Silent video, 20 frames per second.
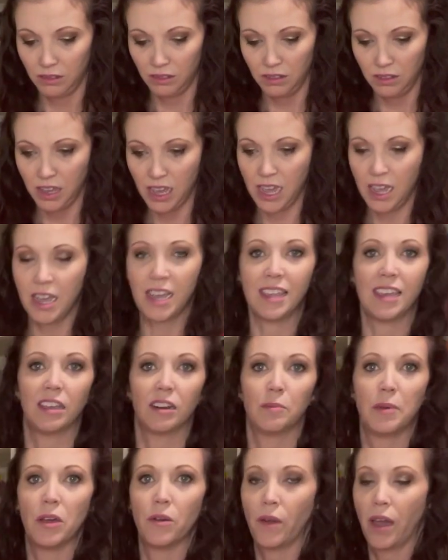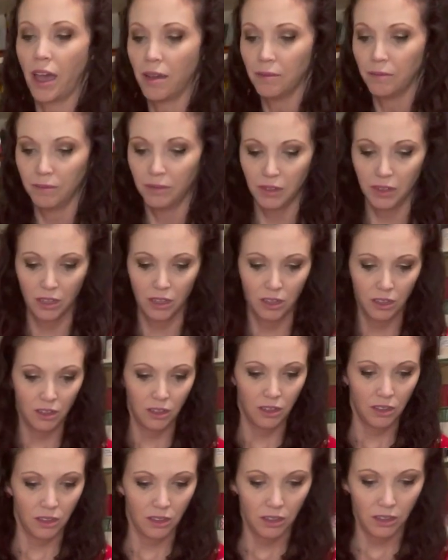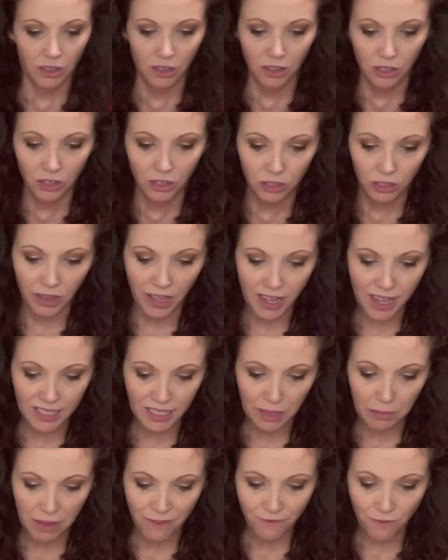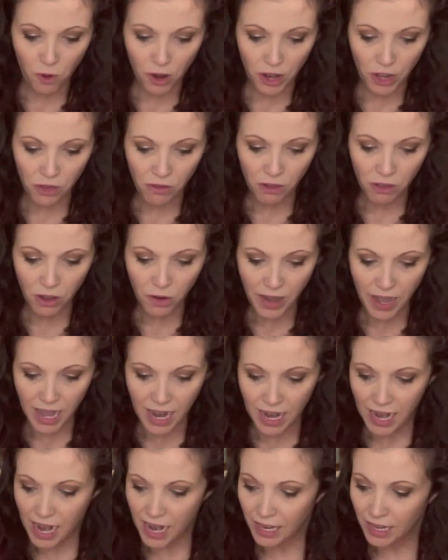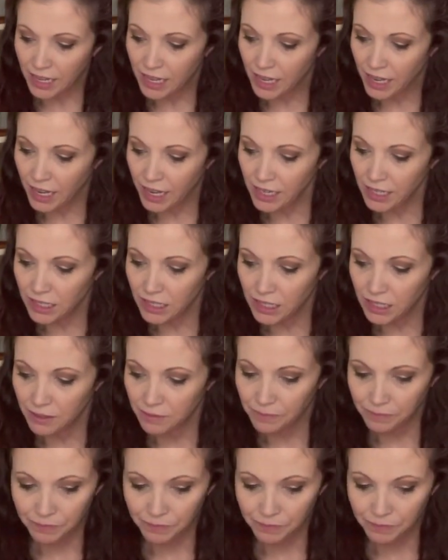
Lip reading: I think it'll be okay. So like I said before, you can go ahead and cut